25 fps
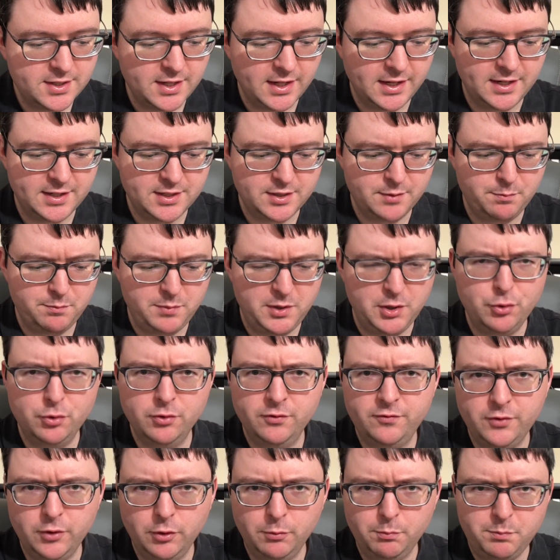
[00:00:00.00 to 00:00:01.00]
That has a
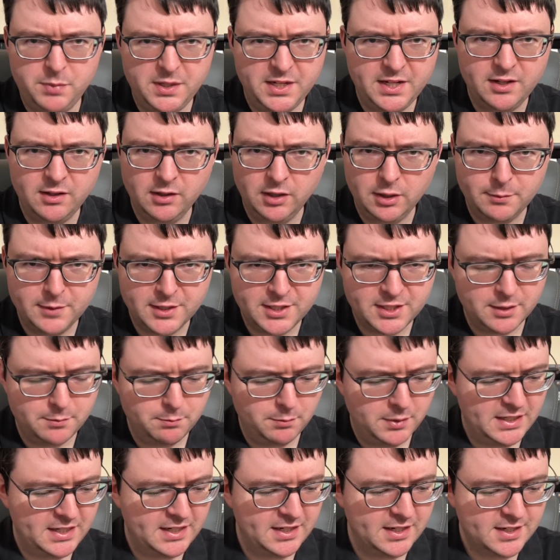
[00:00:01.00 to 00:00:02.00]
beautiful big limited
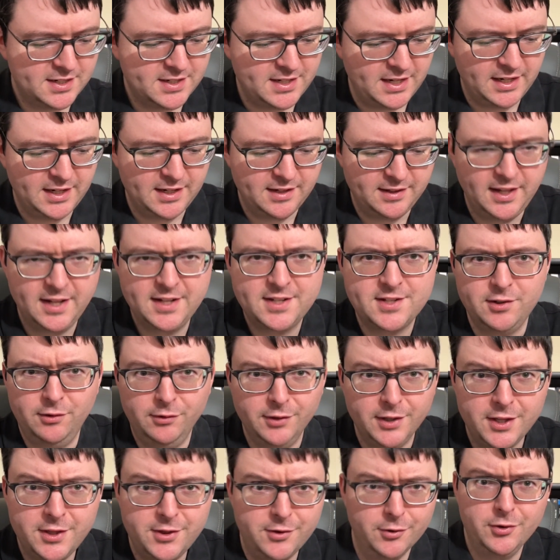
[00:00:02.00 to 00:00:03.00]
box, and that's
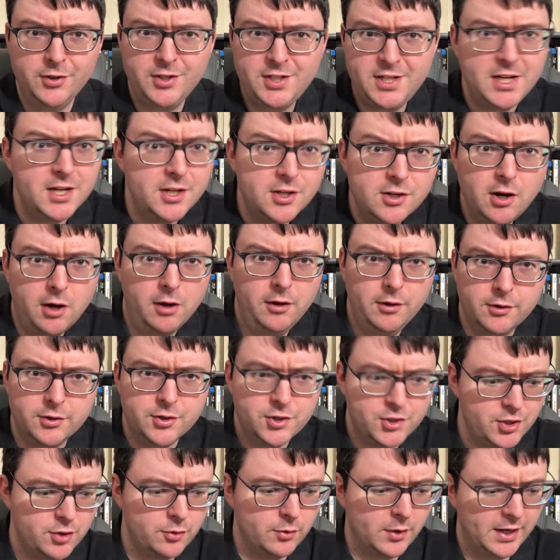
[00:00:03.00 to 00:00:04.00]
only
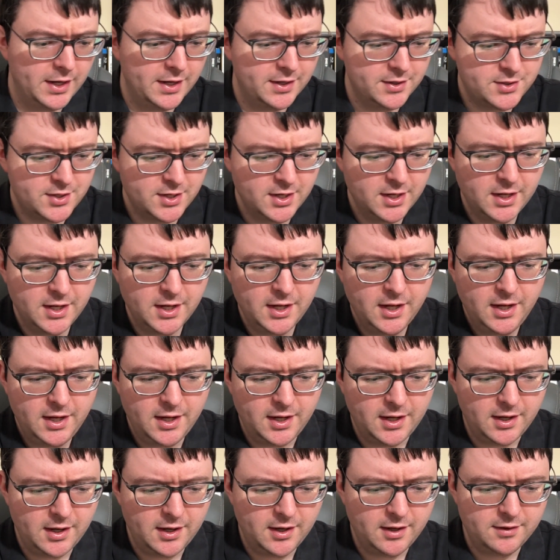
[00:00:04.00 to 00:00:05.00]
$13 US.
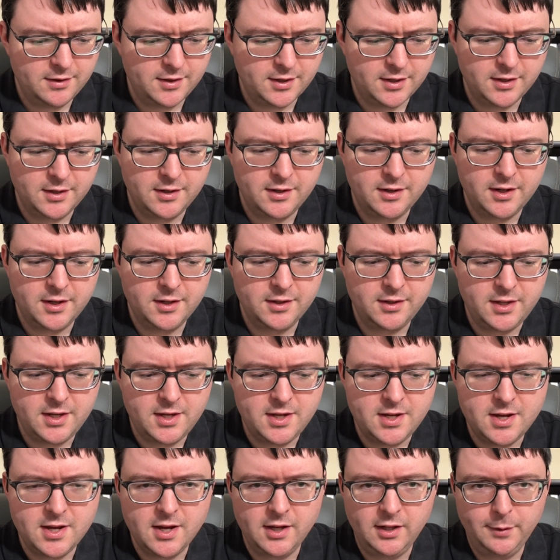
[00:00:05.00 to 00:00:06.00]
Then
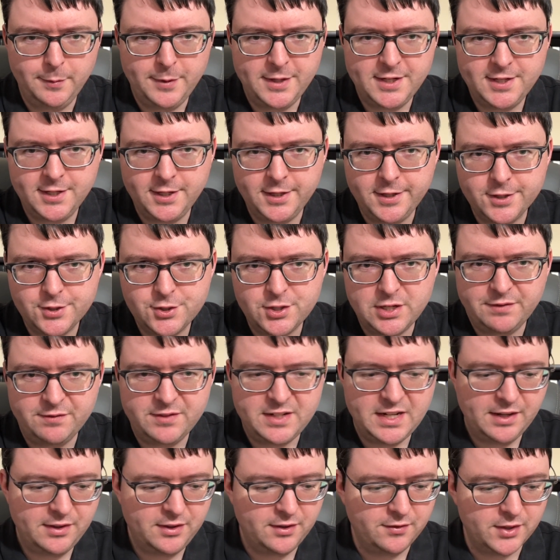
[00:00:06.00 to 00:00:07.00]
the limited edition of
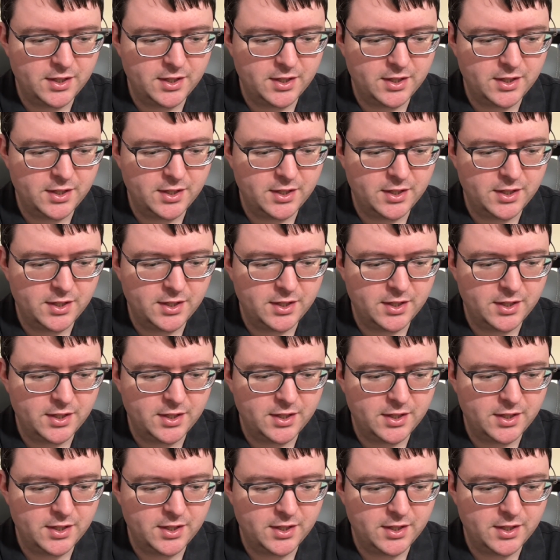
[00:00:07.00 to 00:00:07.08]
Death of a